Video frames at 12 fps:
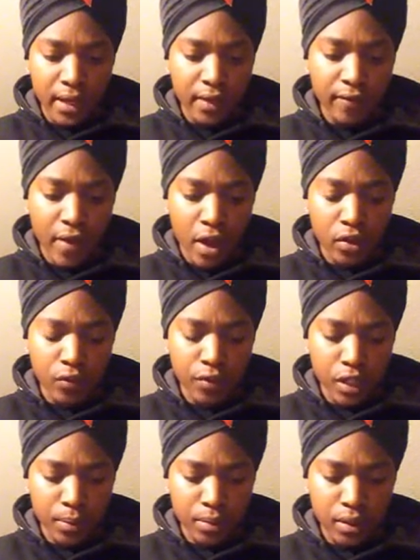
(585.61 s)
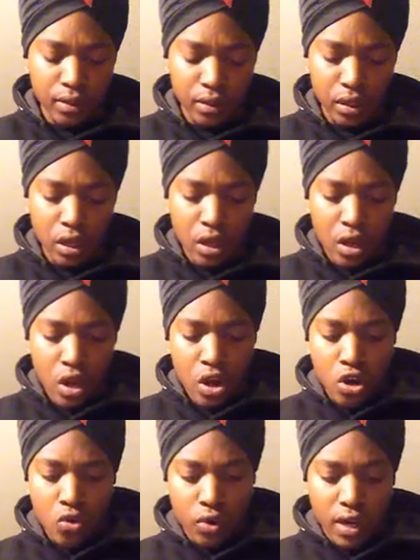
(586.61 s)
has no backing in value or
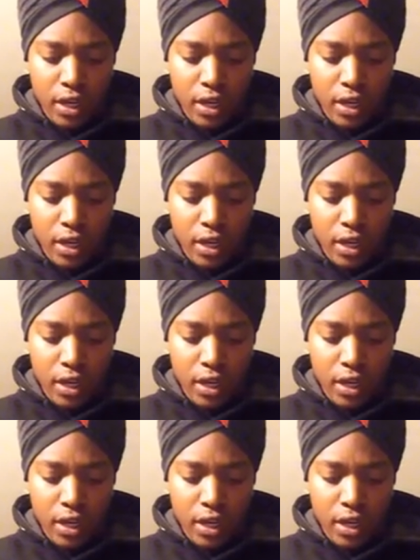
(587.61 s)
substance.